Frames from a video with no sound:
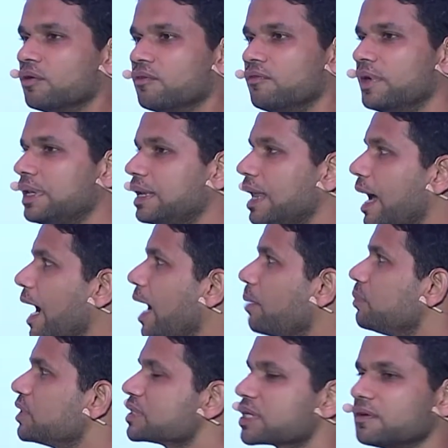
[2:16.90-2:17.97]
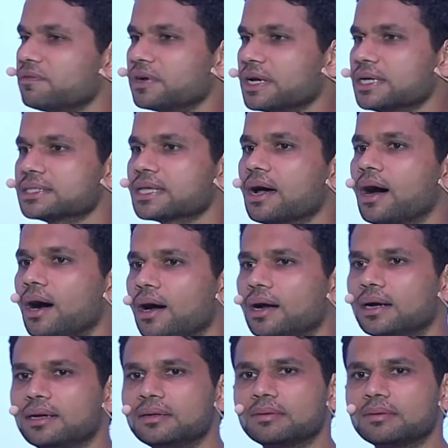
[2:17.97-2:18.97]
Well, app discovery is hard.